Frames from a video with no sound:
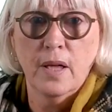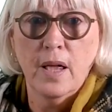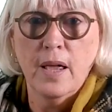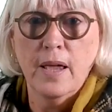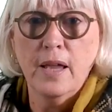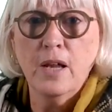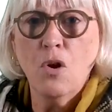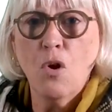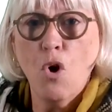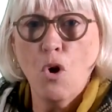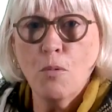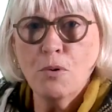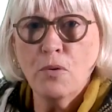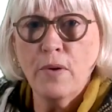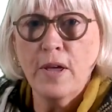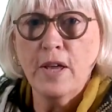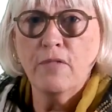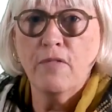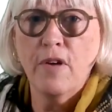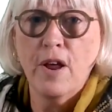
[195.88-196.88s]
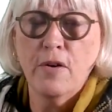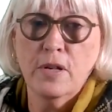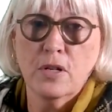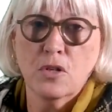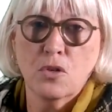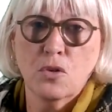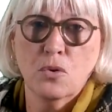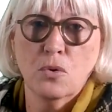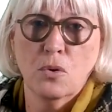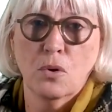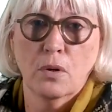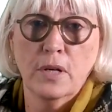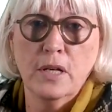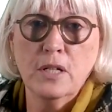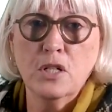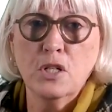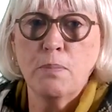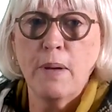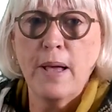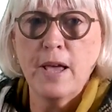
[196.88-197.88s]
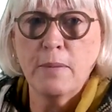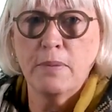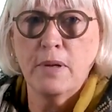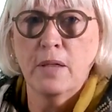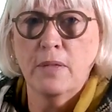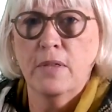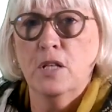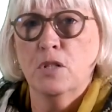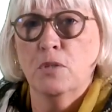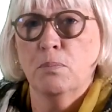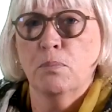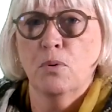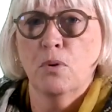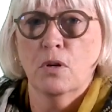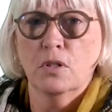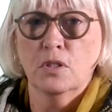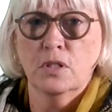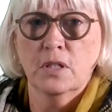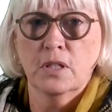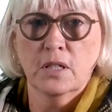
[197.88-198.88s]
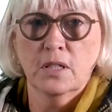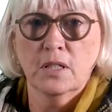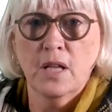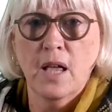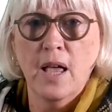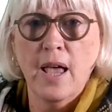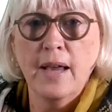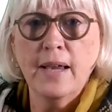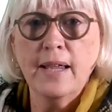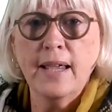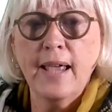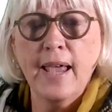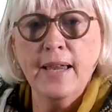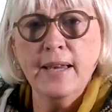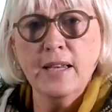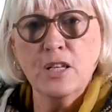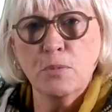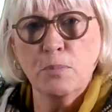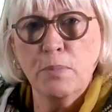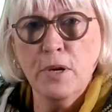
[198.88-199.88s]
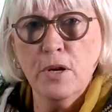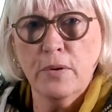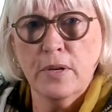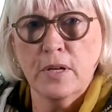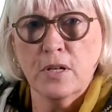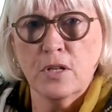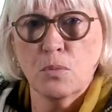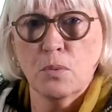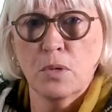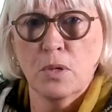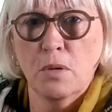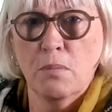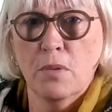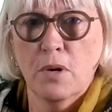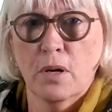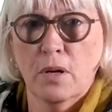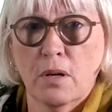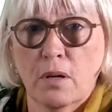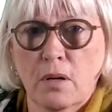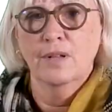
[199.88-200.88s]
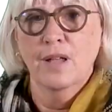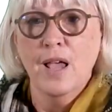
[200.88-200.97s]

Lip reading: incorporate various tools inspired by this project, and gain experience with the model.